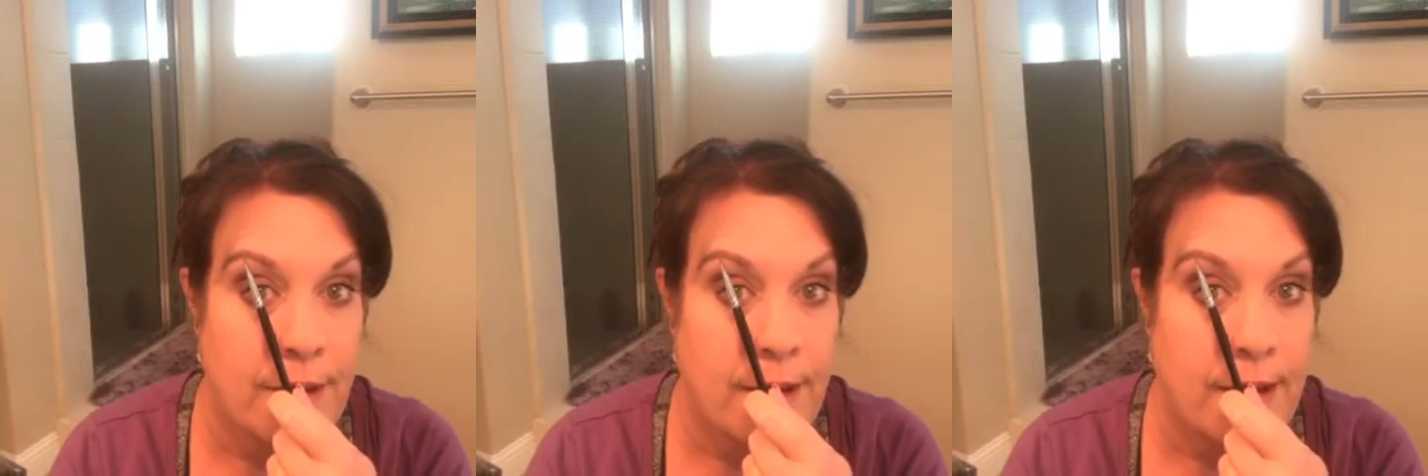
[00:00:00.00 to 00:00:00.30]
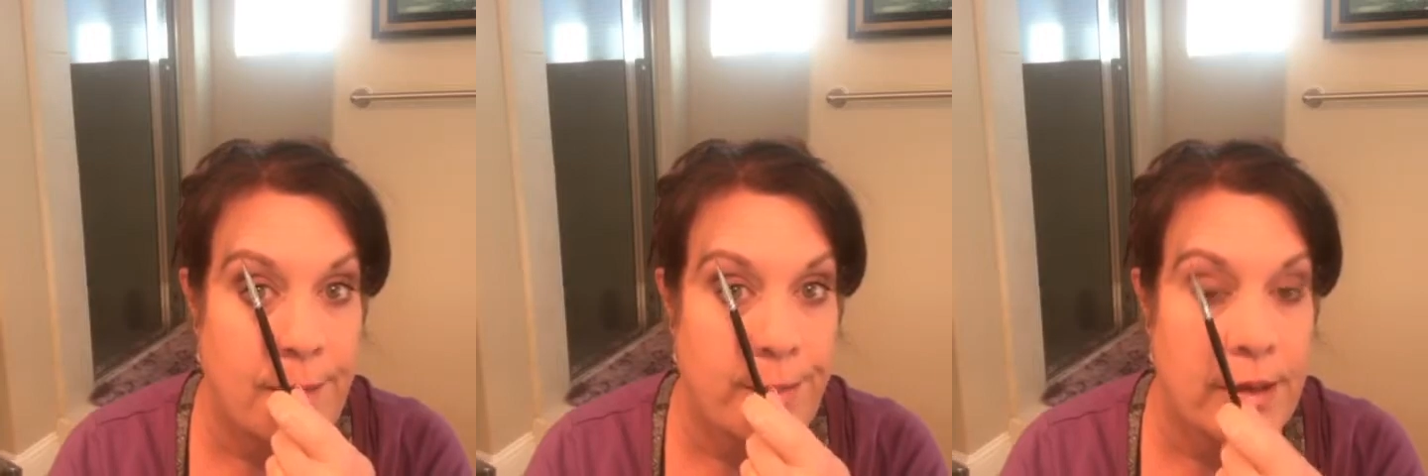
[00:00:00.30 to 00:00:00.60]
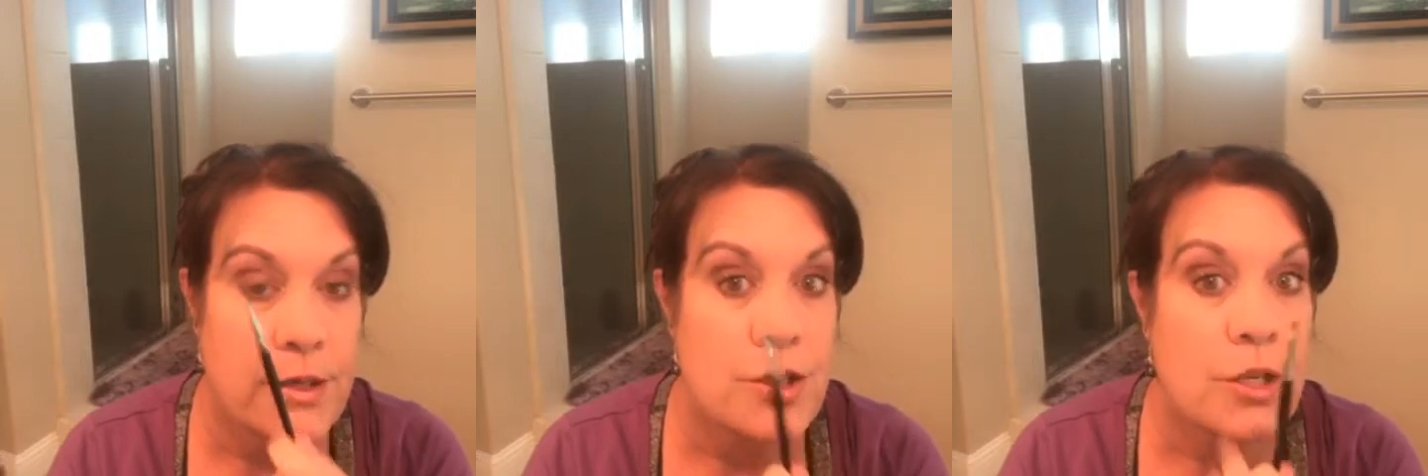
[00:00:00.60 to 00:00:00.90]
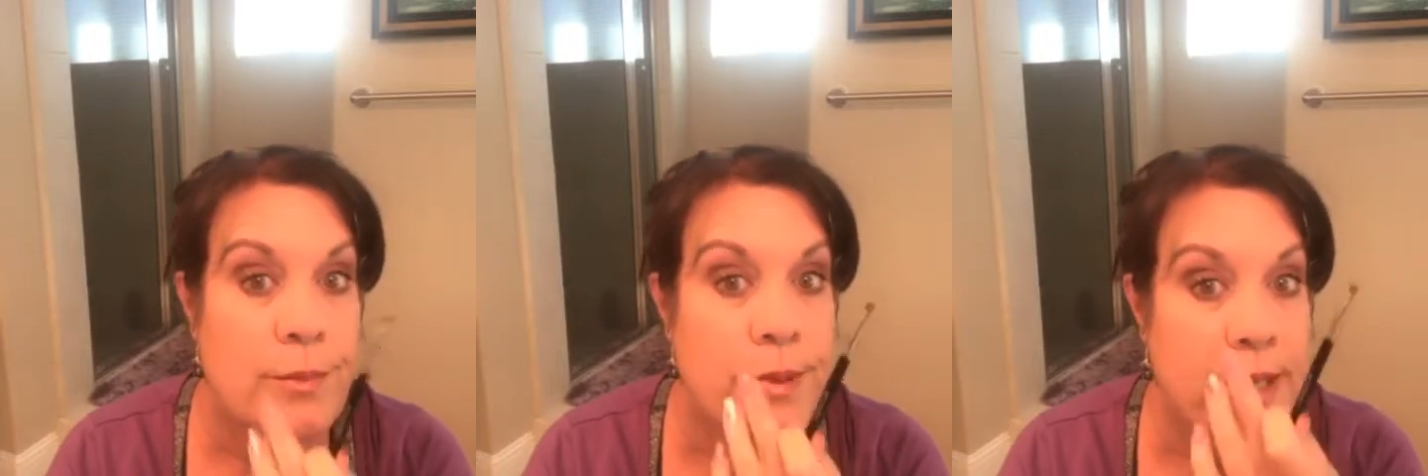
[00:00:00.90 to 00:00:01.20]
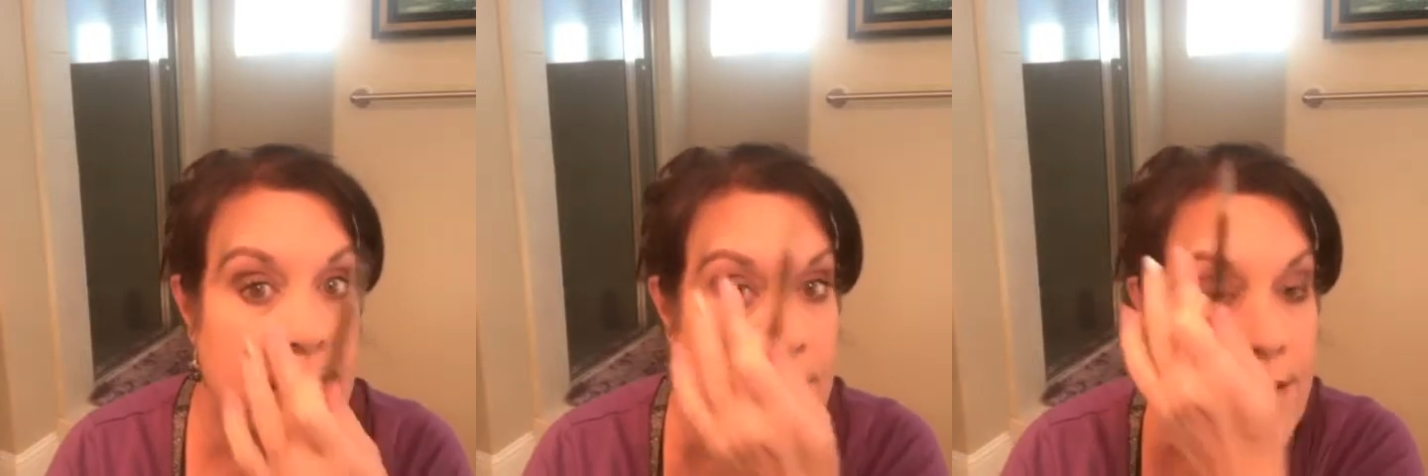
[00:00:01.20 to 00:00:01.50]
up, should
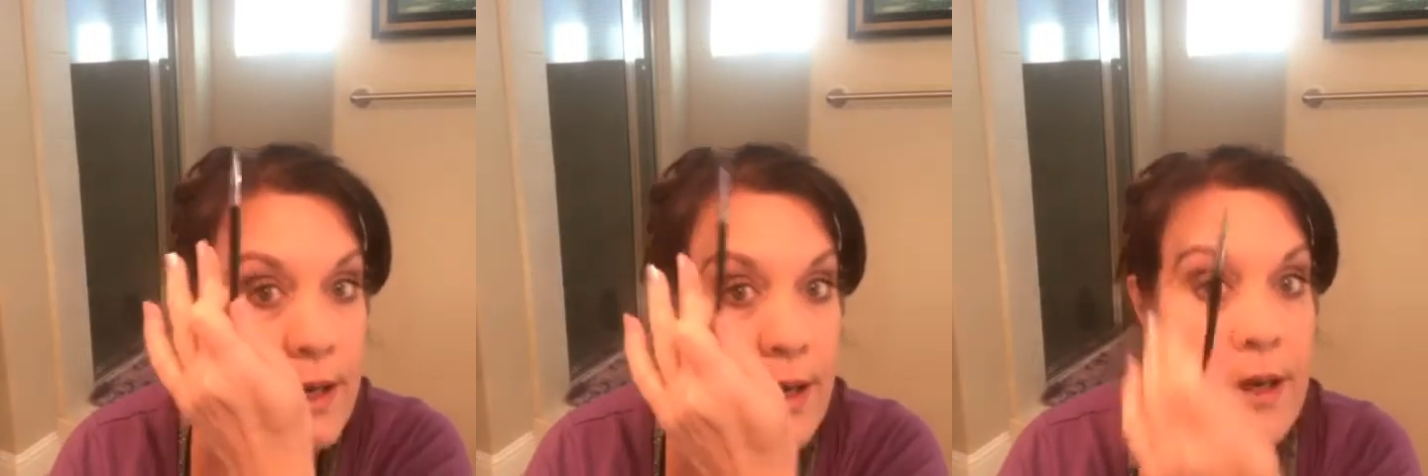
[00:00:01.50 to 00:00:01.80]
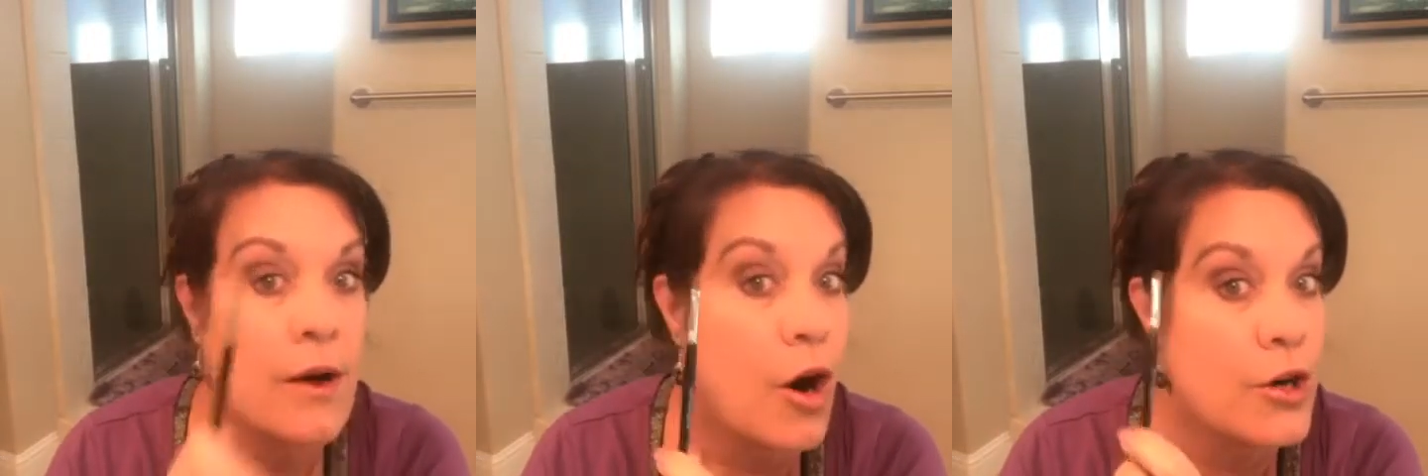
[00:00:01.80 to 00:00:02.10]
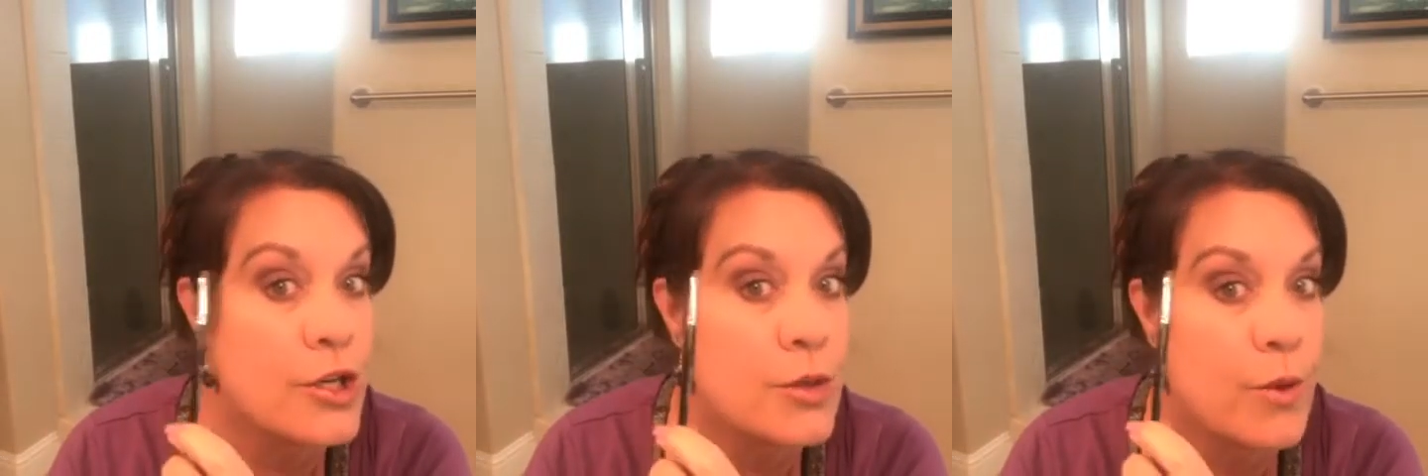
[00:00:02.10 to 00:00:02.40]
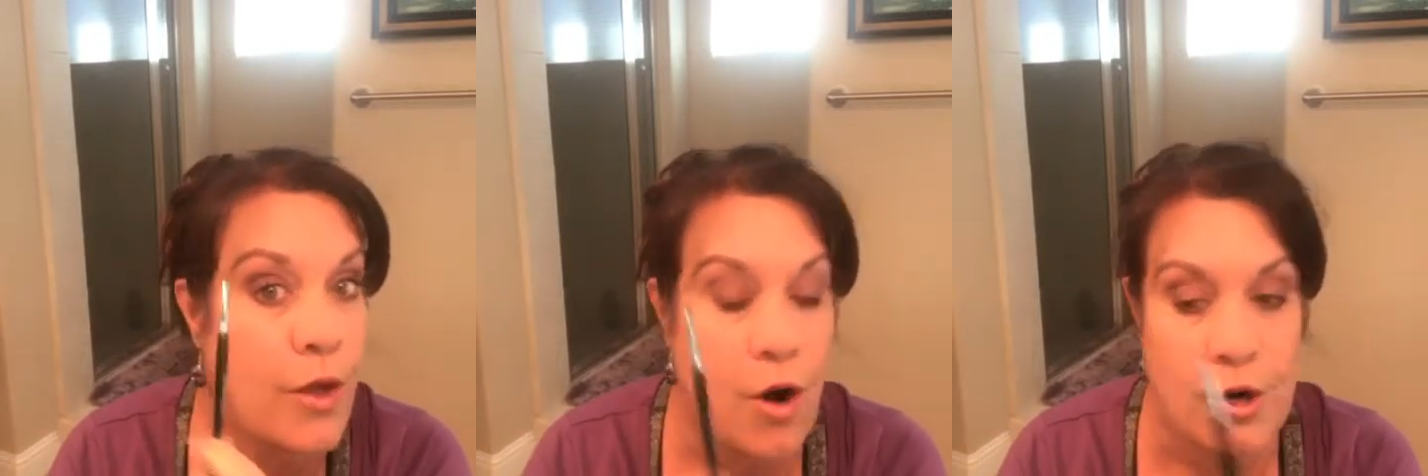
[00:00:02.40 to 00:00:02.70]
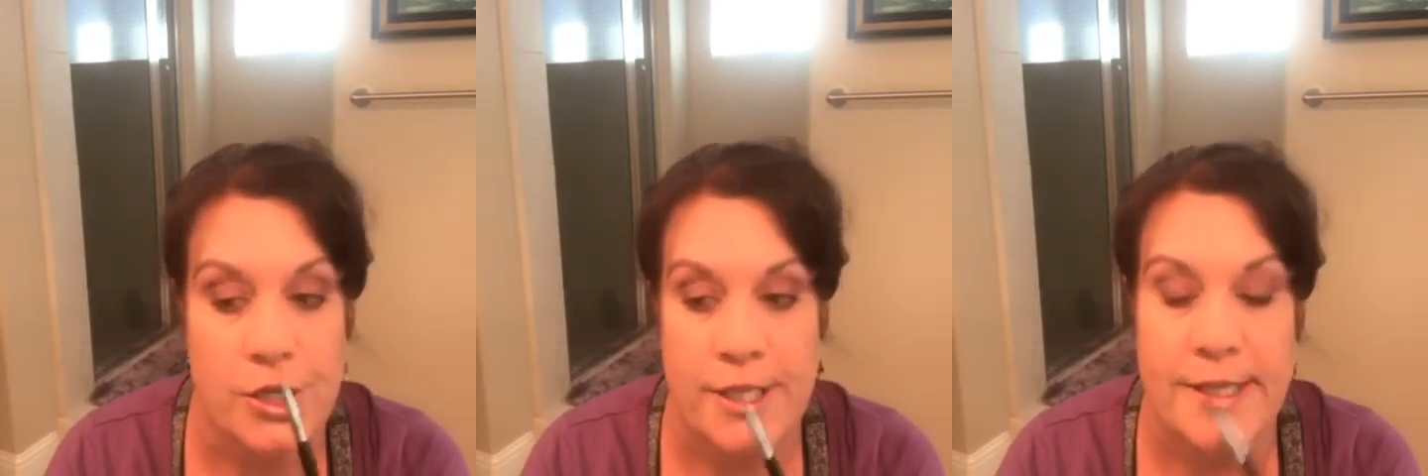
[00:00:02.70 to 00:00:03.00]
be the arch where the
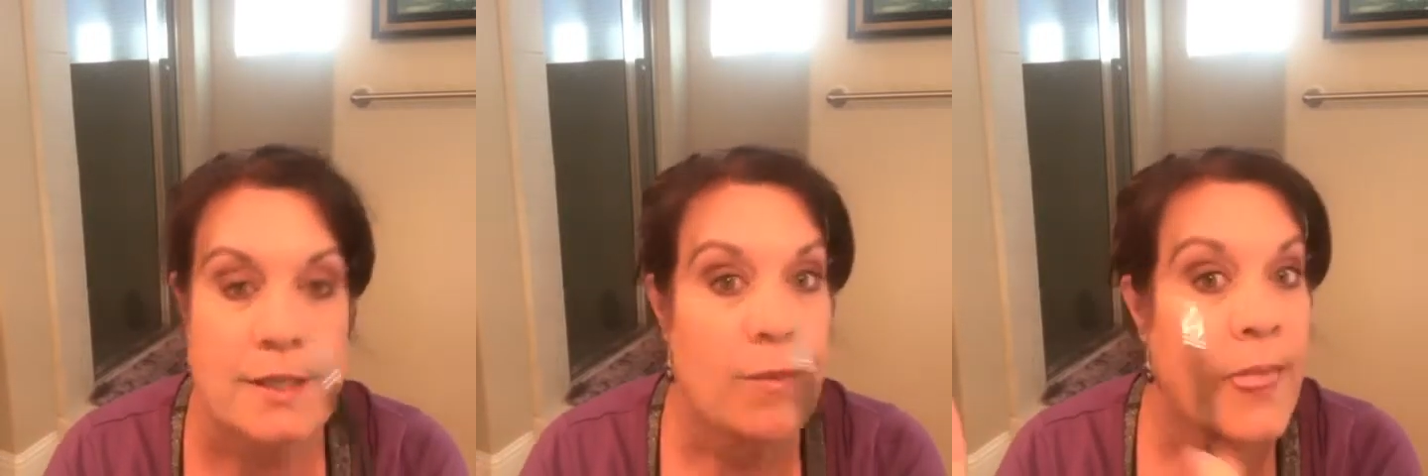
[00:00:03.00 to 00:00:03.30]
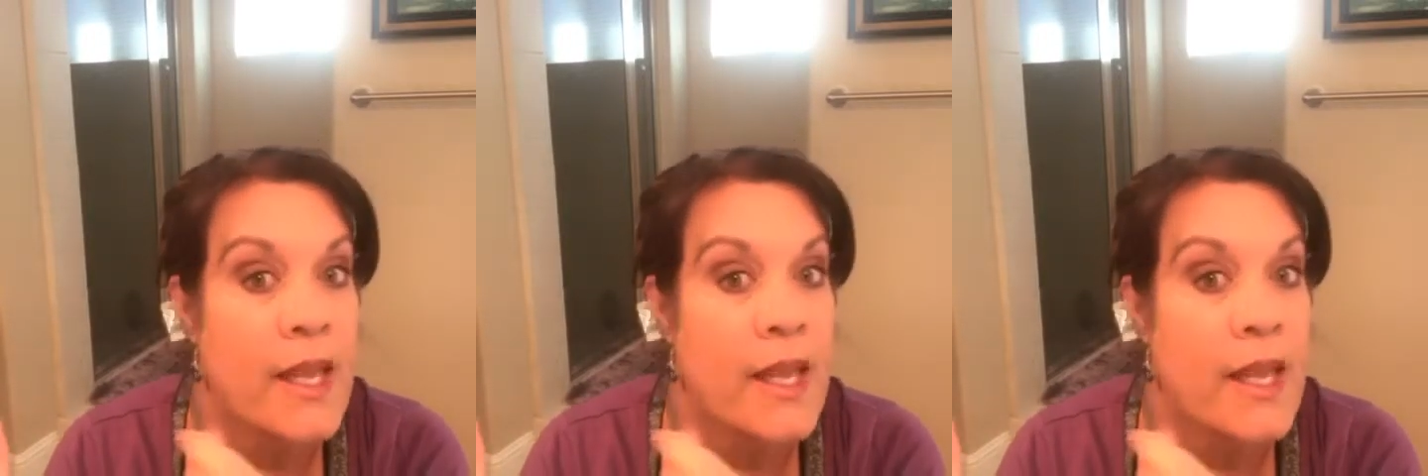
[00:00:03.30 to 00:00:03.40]
arch is.